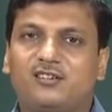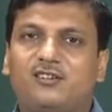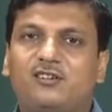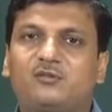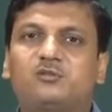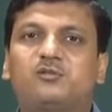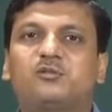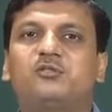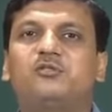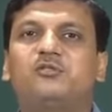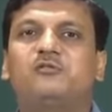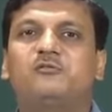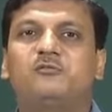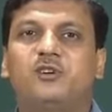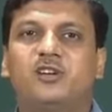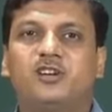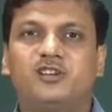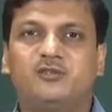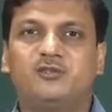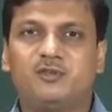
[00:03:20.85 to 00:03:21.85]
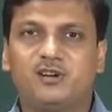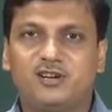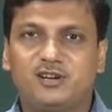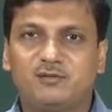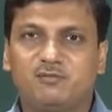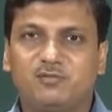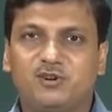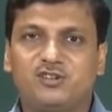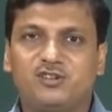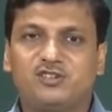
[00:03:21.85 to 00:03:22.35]
also variable
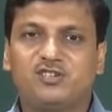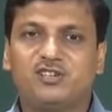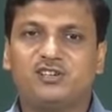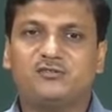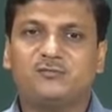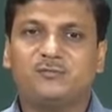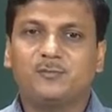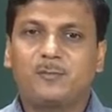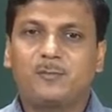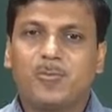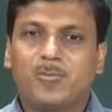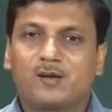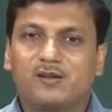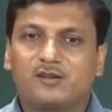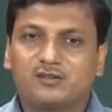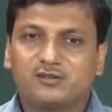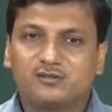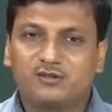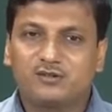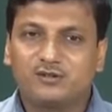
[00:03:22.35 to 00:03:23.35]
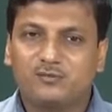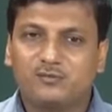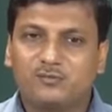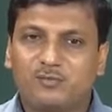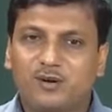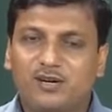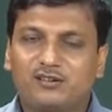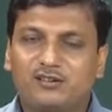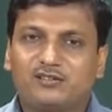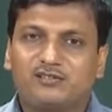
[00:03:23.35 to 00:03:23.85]
temperature. So,
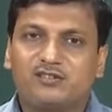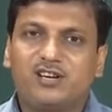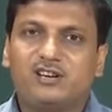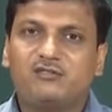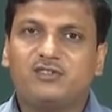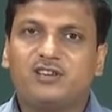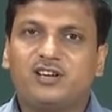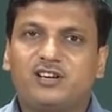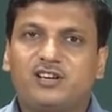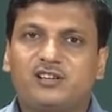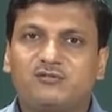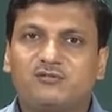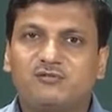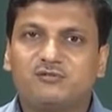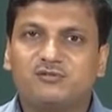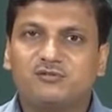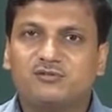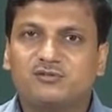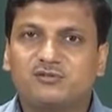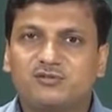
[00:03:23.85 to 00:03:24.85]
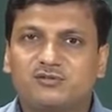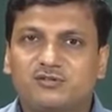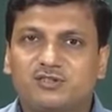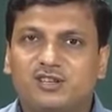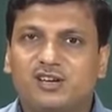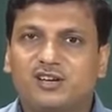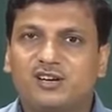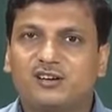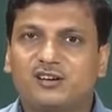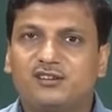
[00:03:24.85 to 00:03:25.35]
but till we can use
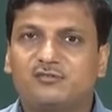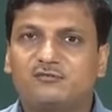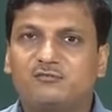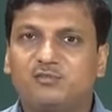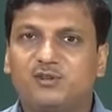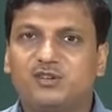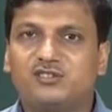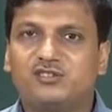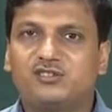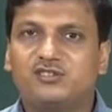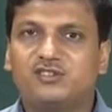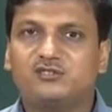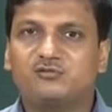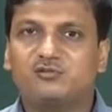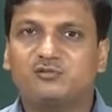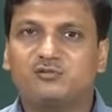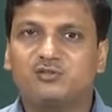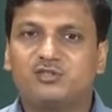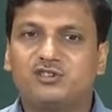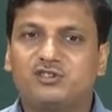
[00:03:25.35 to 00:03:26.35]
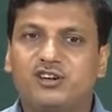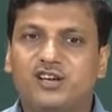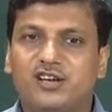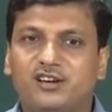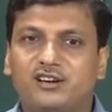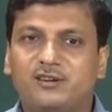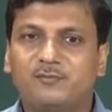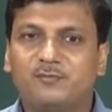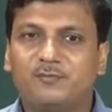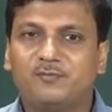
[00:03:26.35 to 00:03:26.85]
the phase transformation
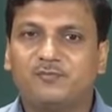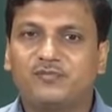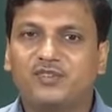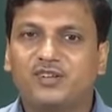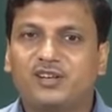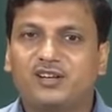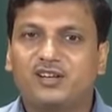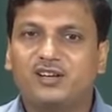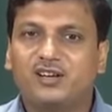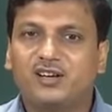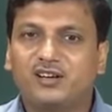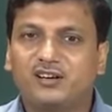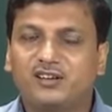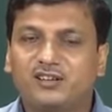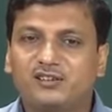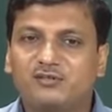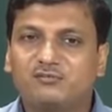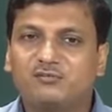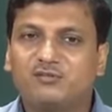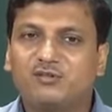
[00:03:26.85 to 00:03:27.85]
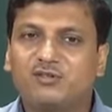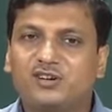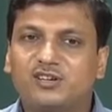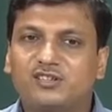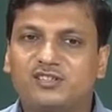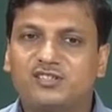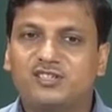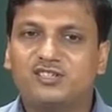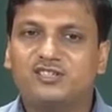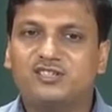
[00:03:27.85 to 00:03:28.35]
diagram, a
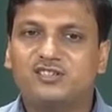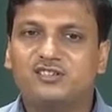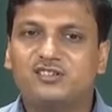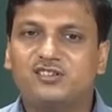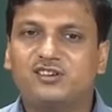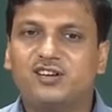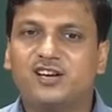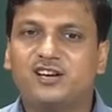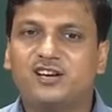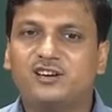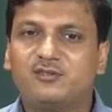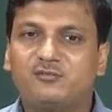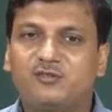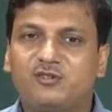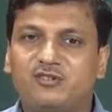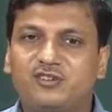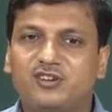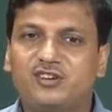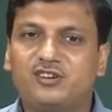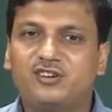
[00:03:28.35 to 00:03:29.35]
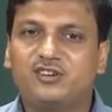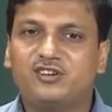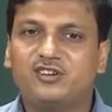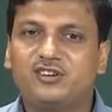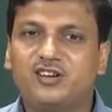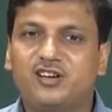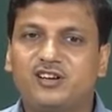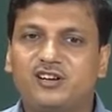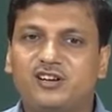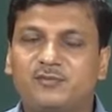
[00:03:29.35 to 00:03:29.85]
CCT diagram or TTT
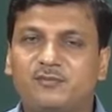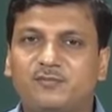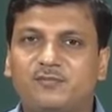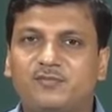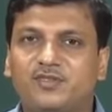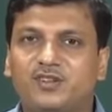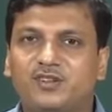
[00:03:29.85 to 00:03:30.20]
diagram